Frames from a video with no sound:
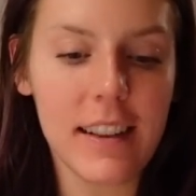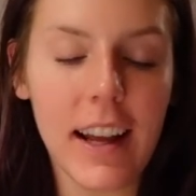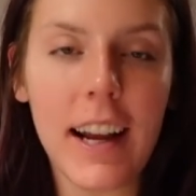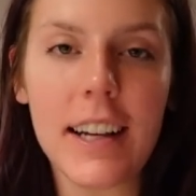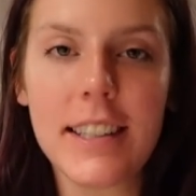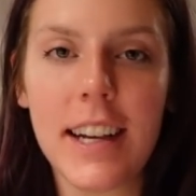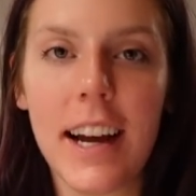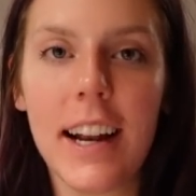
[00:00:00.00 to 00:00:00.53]

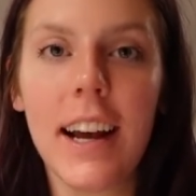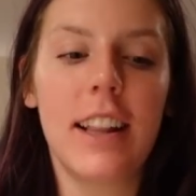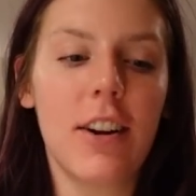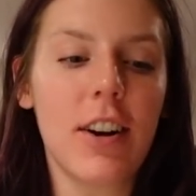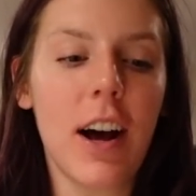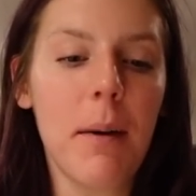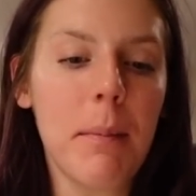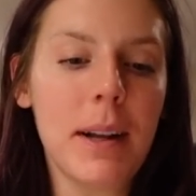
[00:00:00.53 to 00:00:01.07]
like I said,
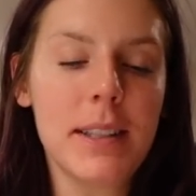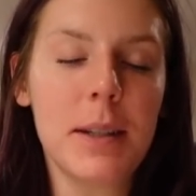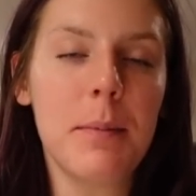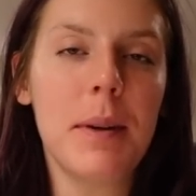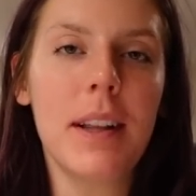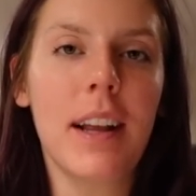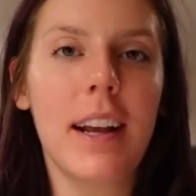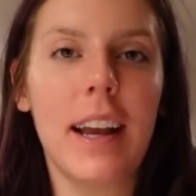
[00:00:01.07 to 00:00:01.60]
they're not meant to
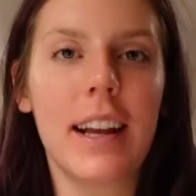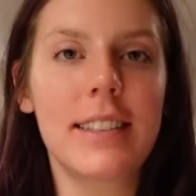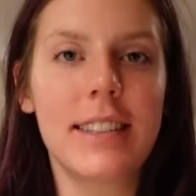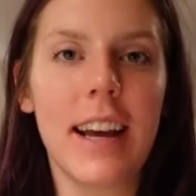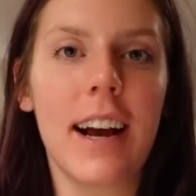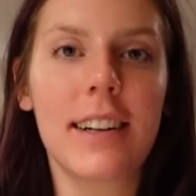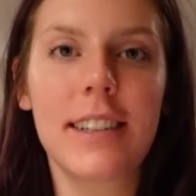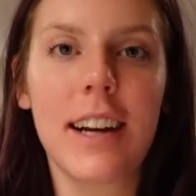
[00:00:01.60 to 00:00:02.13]
be like
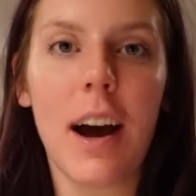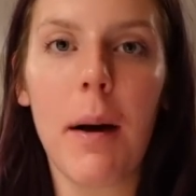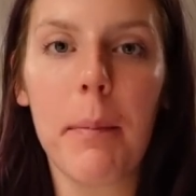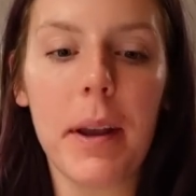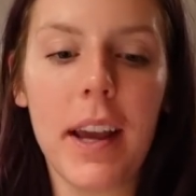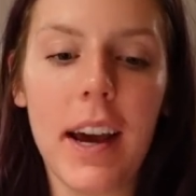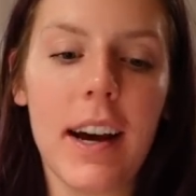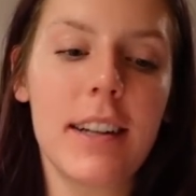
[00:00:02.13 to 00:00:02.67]
exact
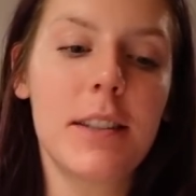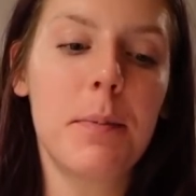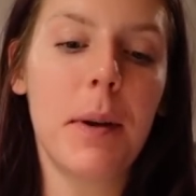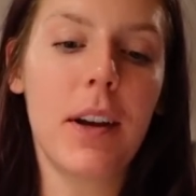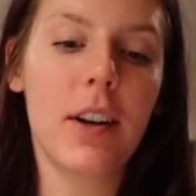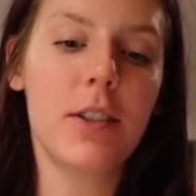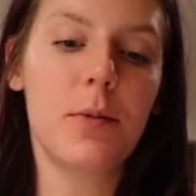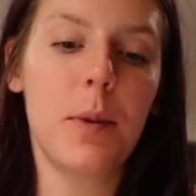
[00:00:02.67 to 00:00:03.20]
copycats
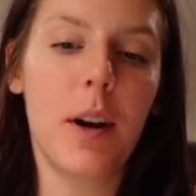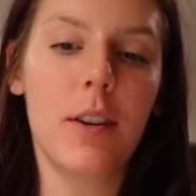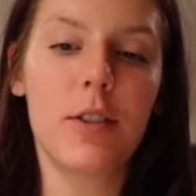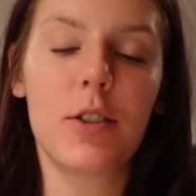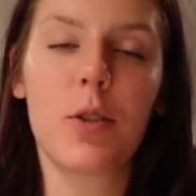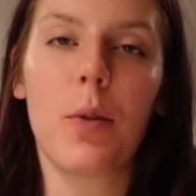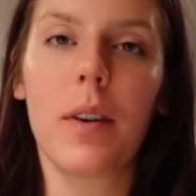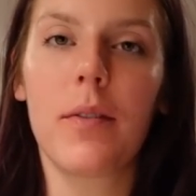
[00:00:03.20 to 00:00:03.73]
because we are
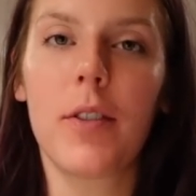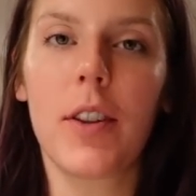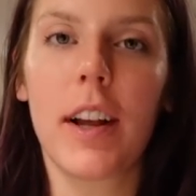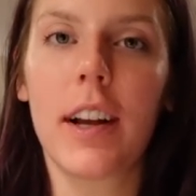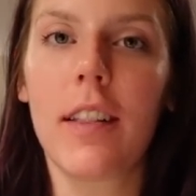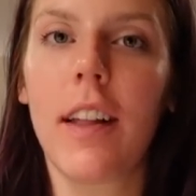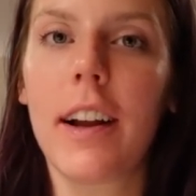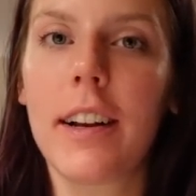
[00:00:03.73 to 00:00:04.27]
just going for
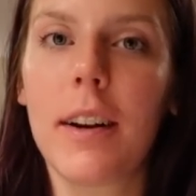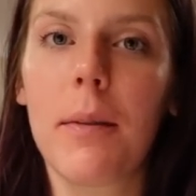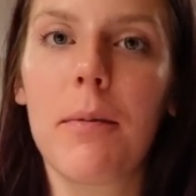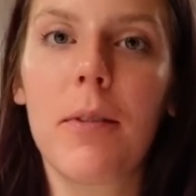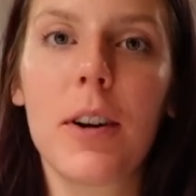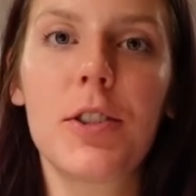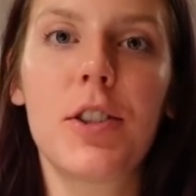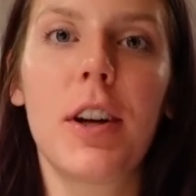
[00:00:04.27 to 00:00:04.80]
like a lightened up
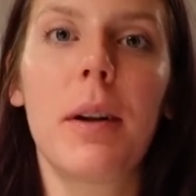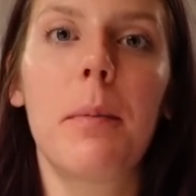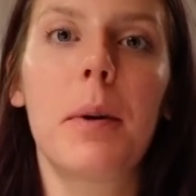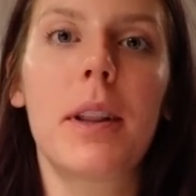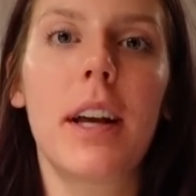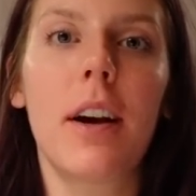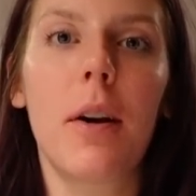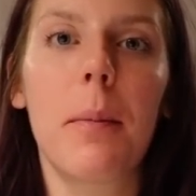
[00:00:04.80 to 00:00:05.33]
version,
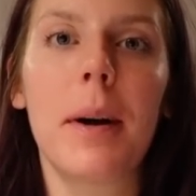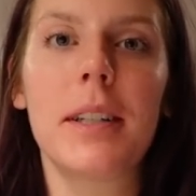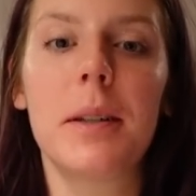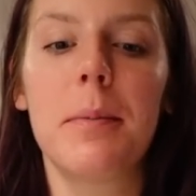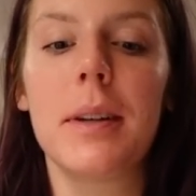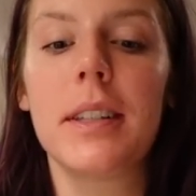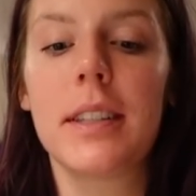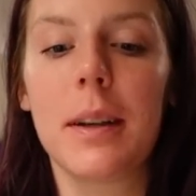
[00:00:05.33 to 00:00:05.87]
but they are meant
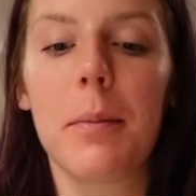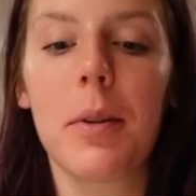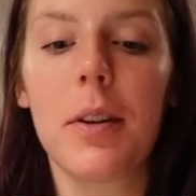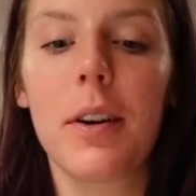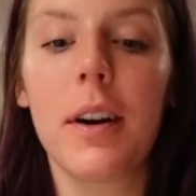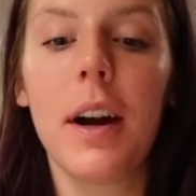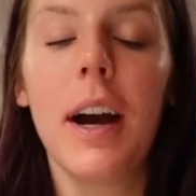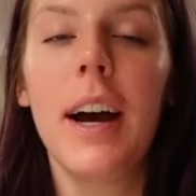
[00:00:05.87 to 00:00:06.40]
to be
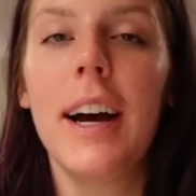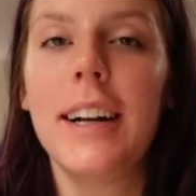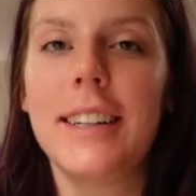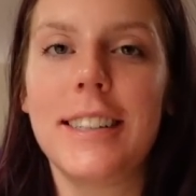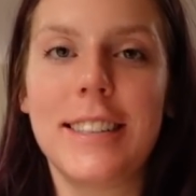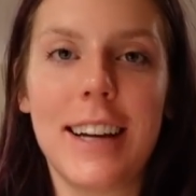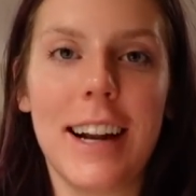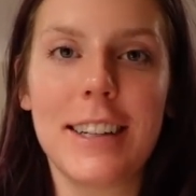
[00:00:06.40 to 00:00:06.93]
similar
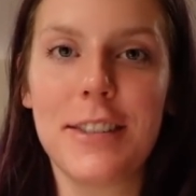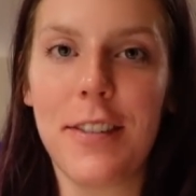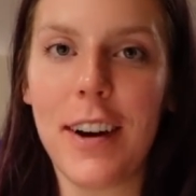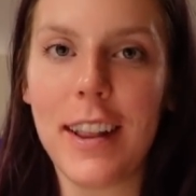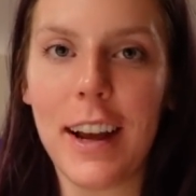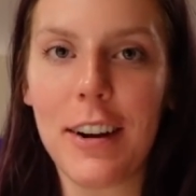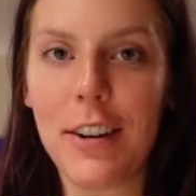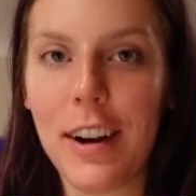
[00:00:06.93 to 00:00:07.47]
to
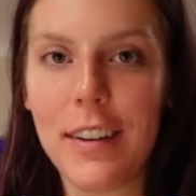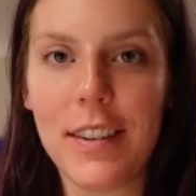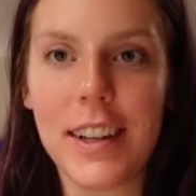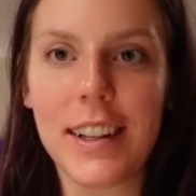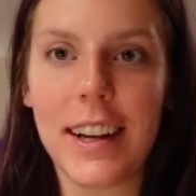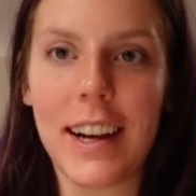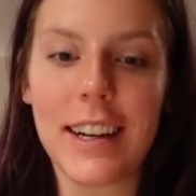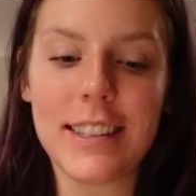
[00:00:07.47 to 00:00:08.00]
satisfy that craving
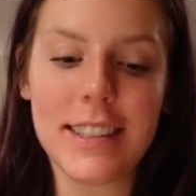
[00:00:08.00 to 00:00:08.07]
like I